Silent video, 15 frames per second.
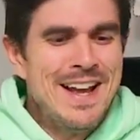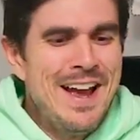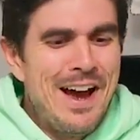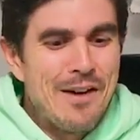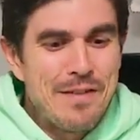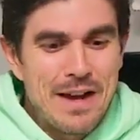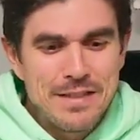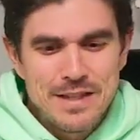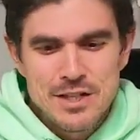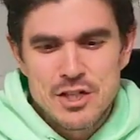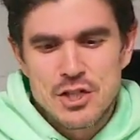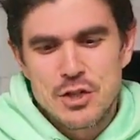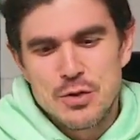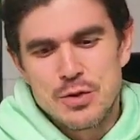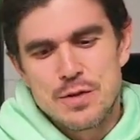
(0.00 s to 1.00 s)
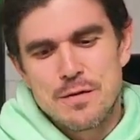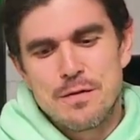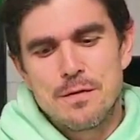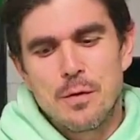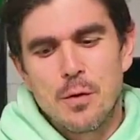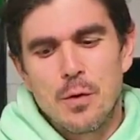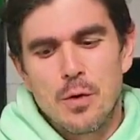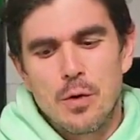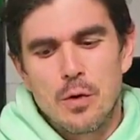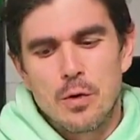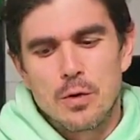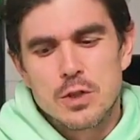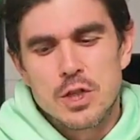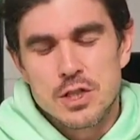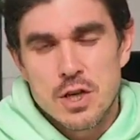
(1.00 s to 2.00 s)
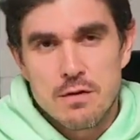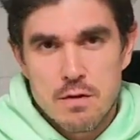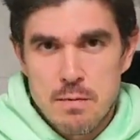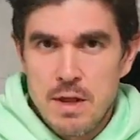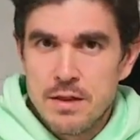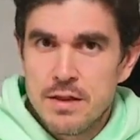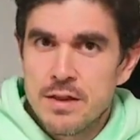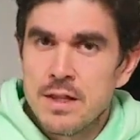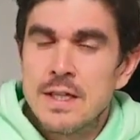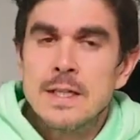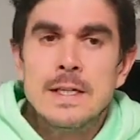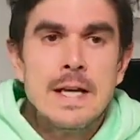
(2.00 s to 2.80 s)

I've had these shoes for just over a month